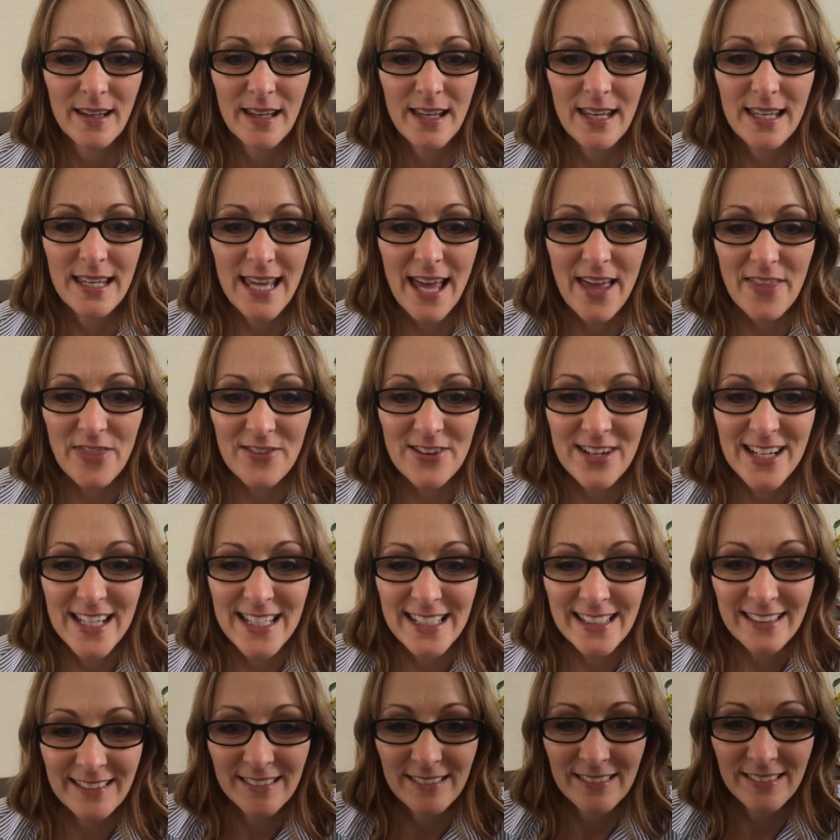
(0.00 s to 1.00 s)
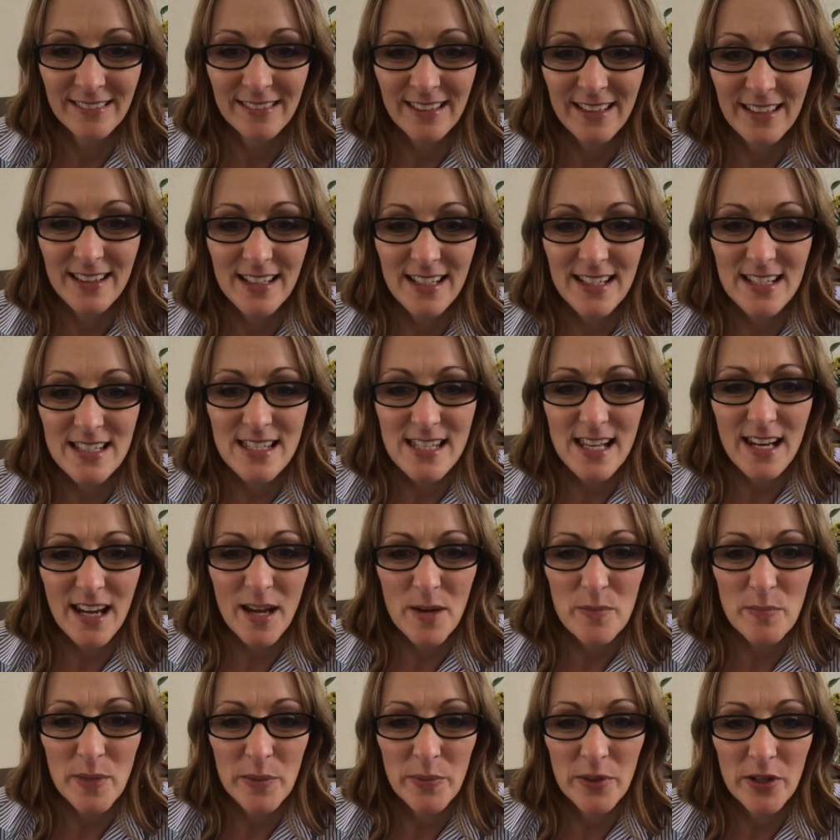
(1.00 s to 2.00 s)
Hey, Catherine. I think it said
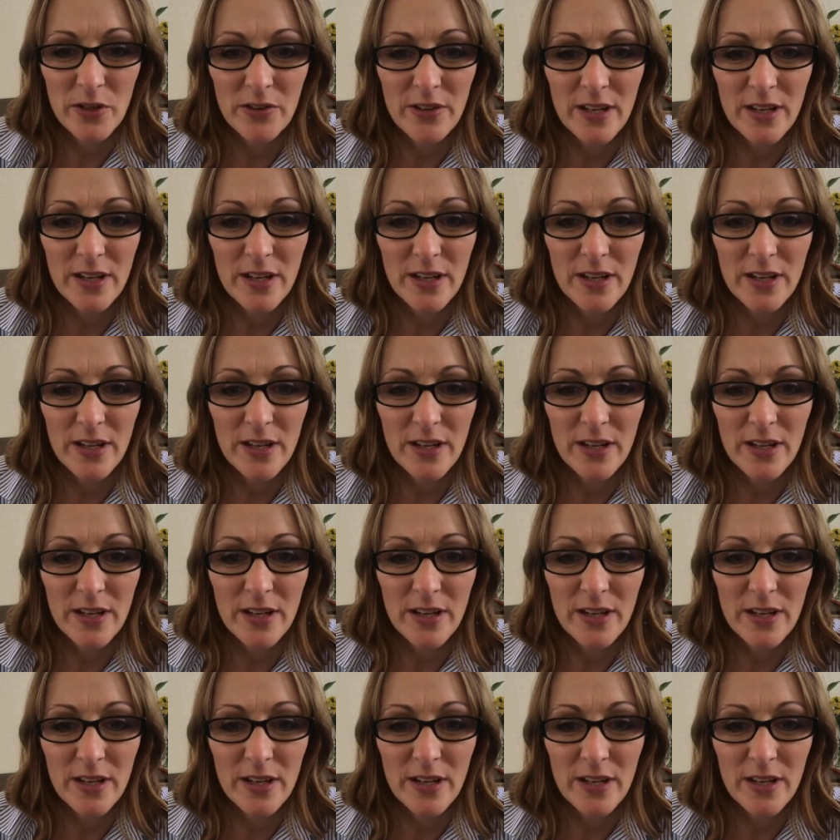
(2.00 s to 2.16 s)
hi maybe